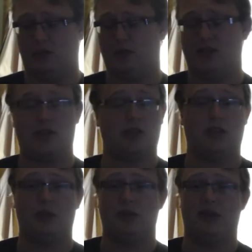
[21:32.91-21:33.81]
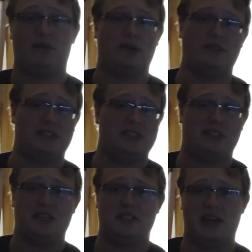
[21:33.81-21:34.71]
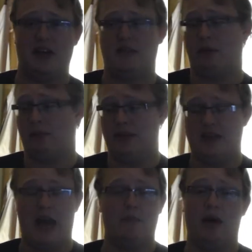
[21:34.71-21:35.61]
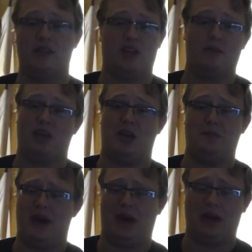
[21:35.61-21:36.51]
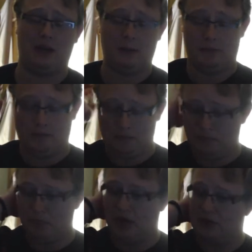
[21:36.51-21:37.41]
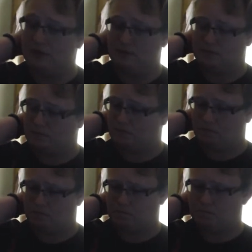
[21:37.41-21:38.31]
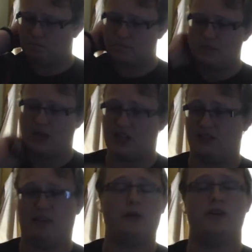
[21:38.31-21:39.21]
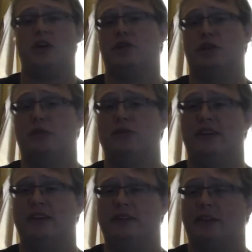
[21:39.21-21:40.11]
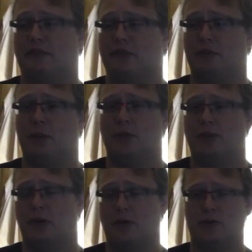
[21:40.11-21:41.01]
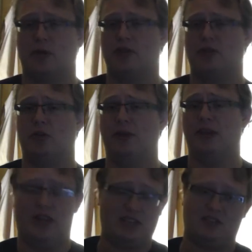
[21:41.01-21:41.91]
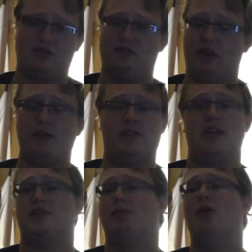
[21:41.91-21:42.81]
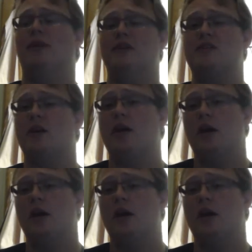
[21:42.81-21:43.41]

Potentially he would never even see his kids again. They would be dead by the time he came back. But it's a very touching movie. Definitely pulled on the heartstrings a little bit, and has some very tense moments.